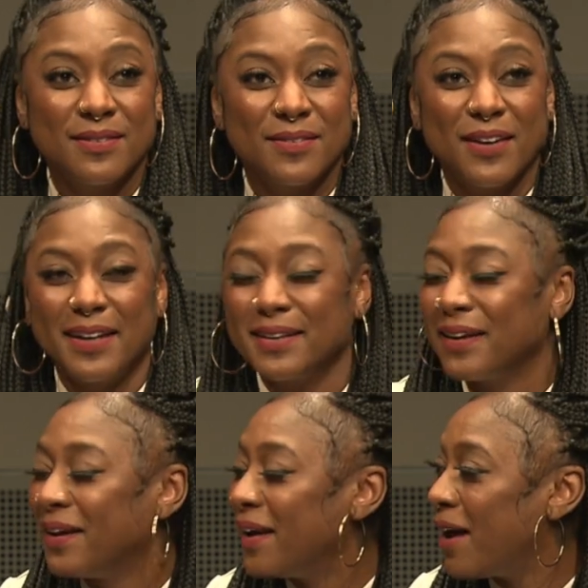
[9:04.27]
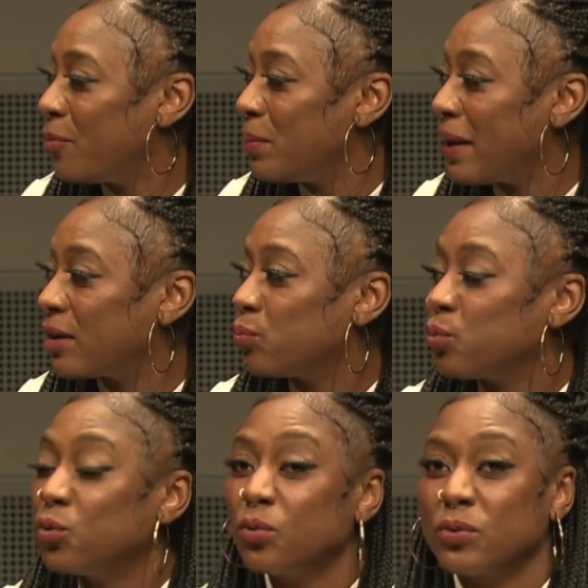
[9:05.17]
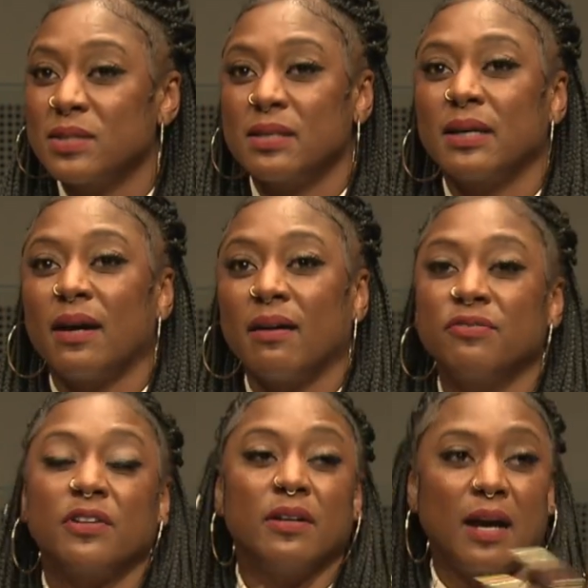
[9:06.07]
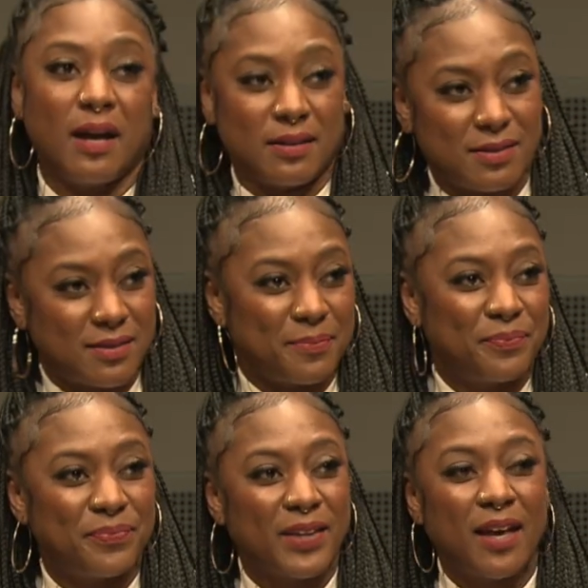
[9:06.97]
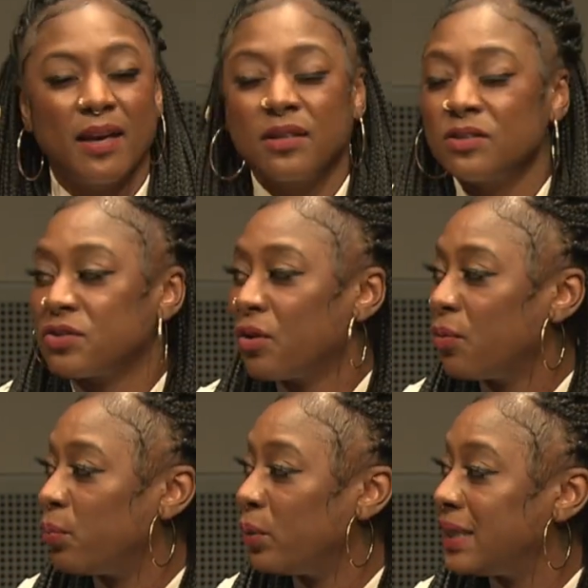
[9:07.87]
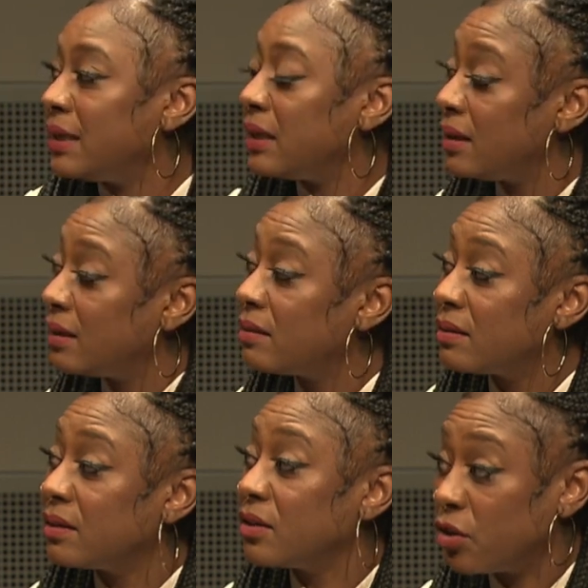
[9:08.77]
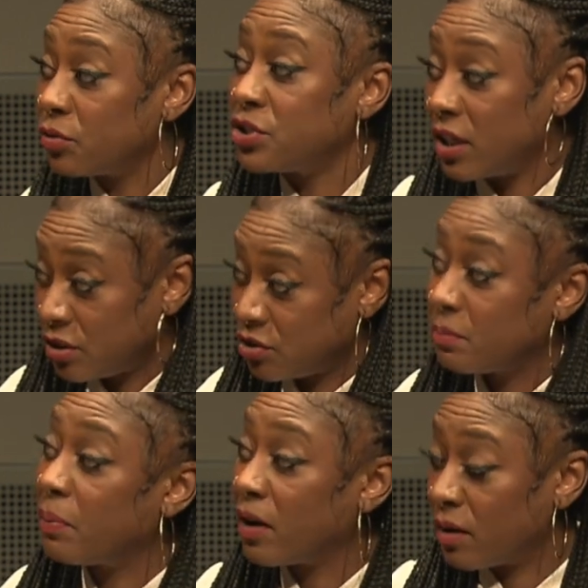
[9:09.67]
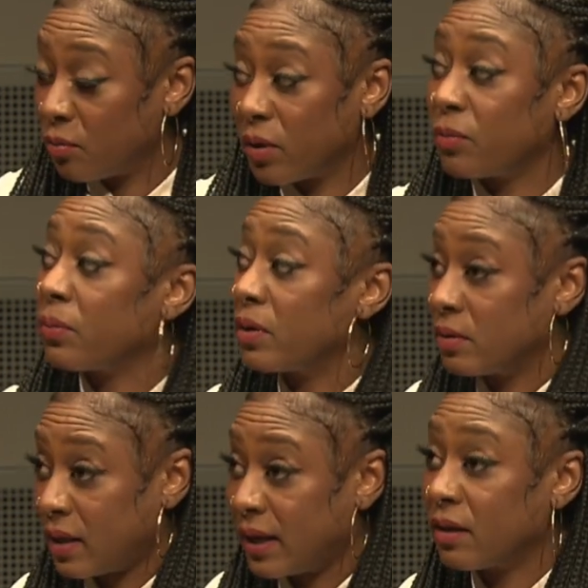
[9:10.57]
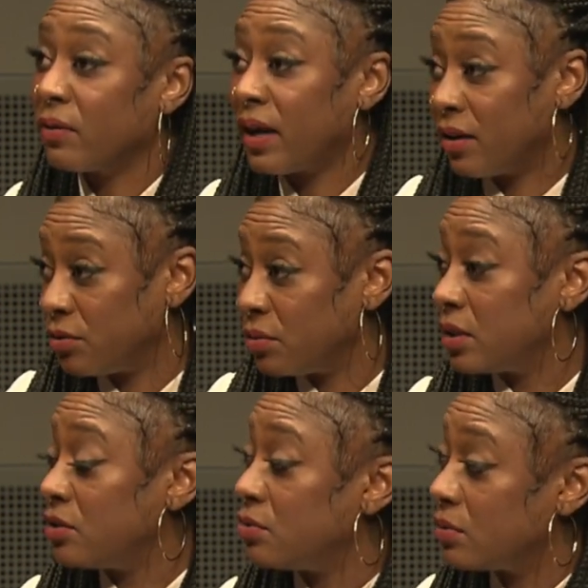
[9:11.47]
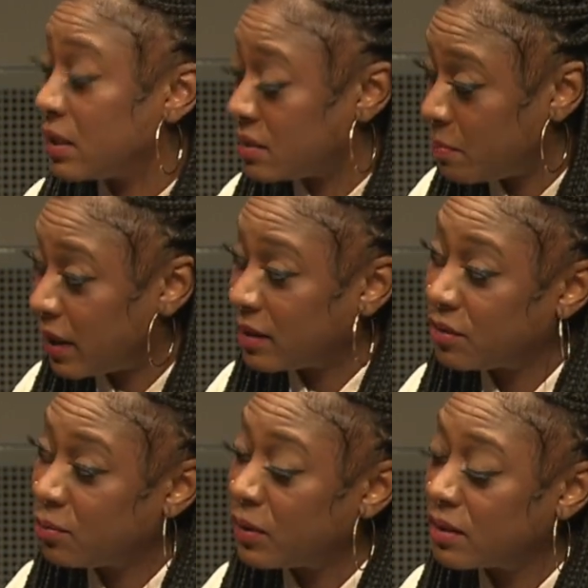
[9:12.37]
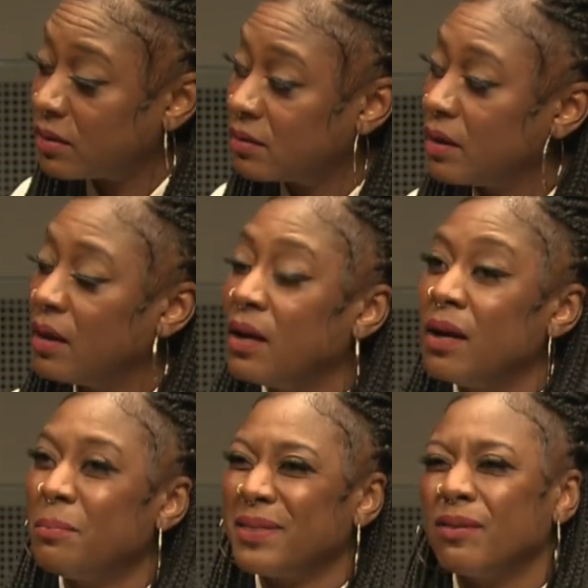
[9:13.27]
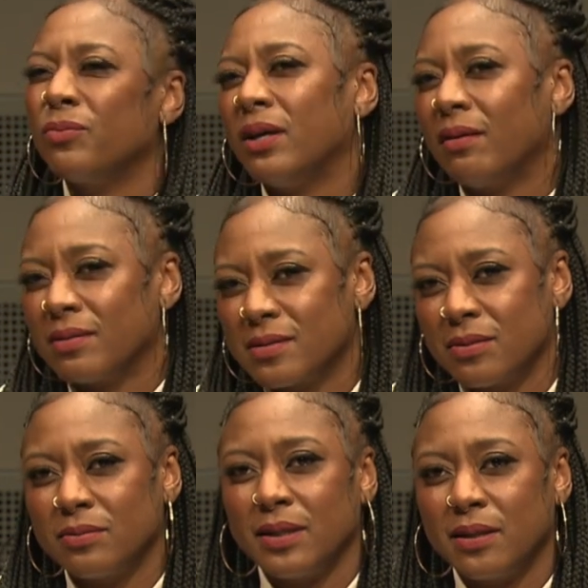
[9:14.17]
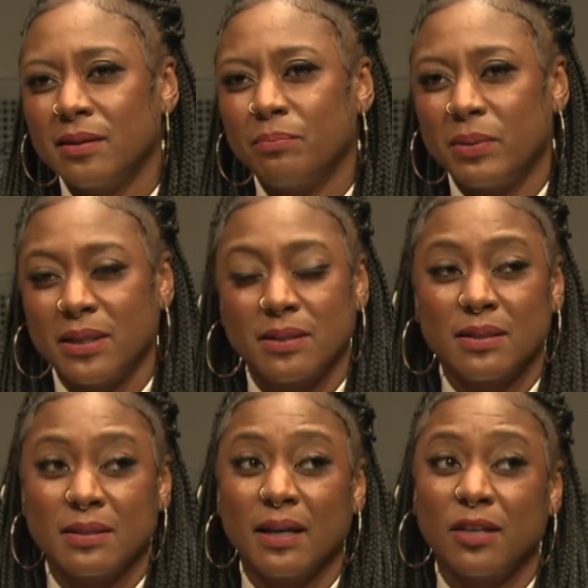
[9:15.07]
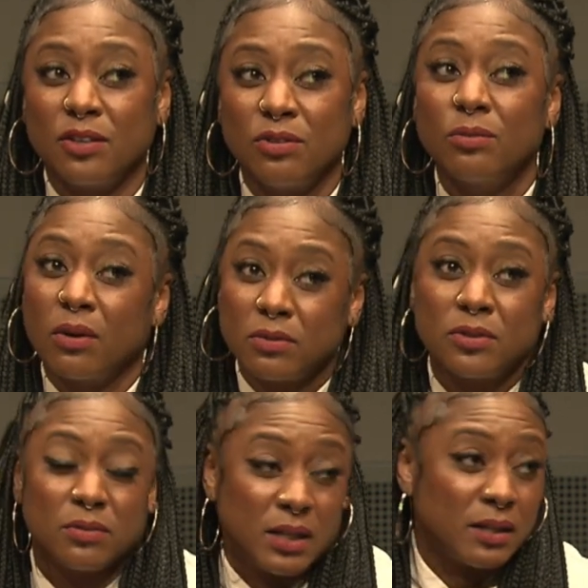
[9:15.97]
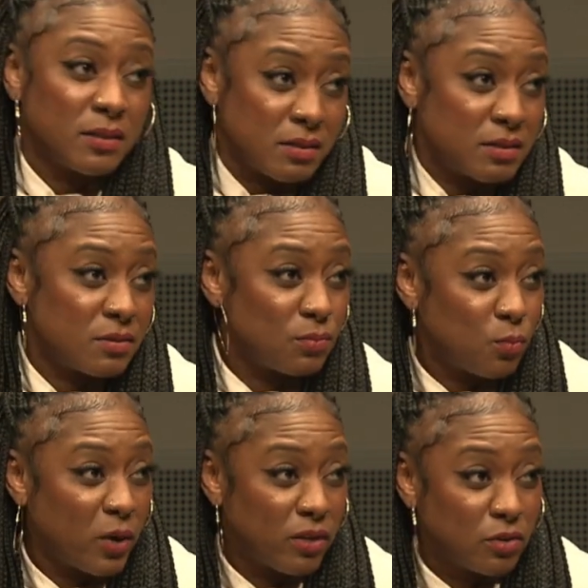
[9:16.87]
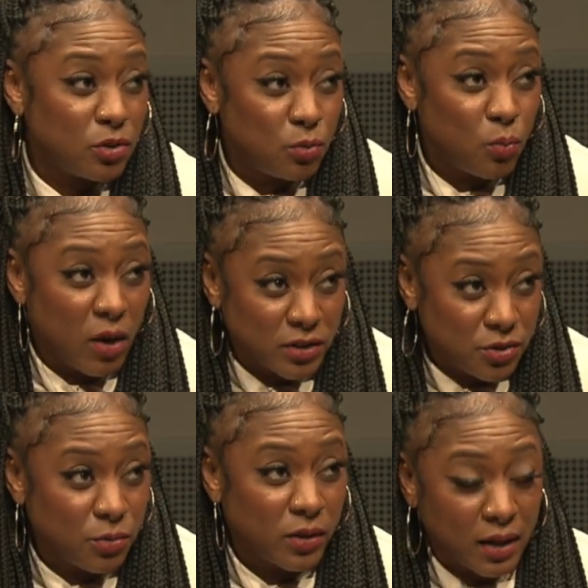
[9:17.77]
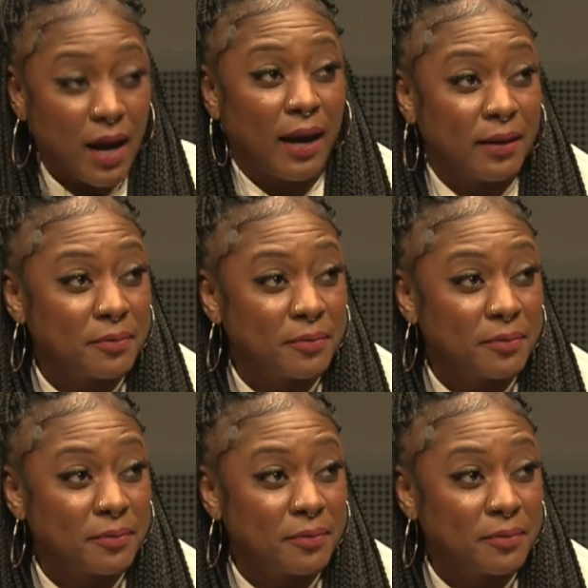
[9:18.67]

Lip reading: right? We make rules that govern us. So we need the negotiation part where we're like, okay, are you gonna do this by goodwill? But then we also need the piece that's like, you gonna do this whether you want to or not,